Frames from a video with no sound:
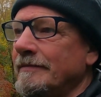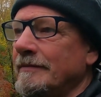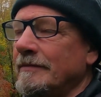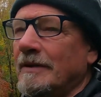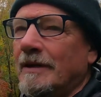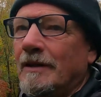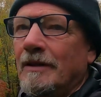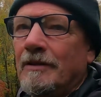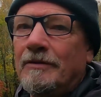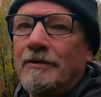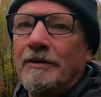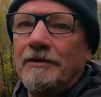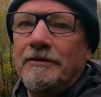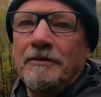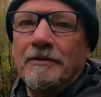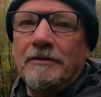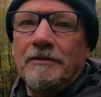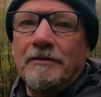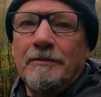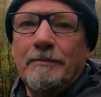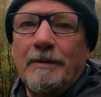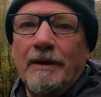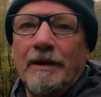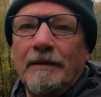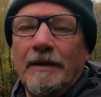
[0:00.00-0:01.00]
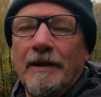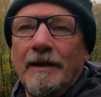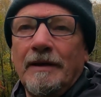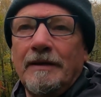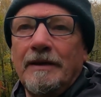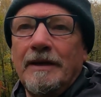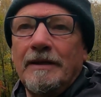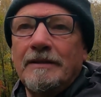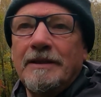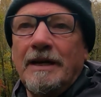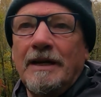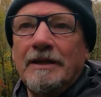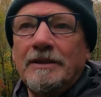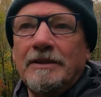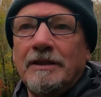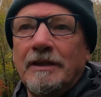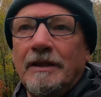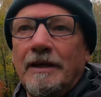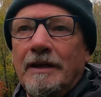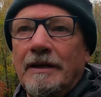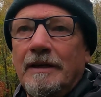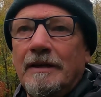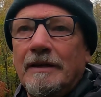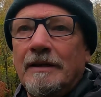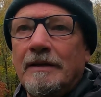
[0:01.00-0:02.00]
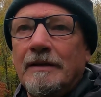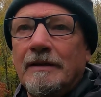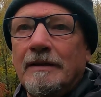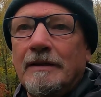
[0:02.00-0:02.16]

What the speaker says: although I don't know about that, he's actually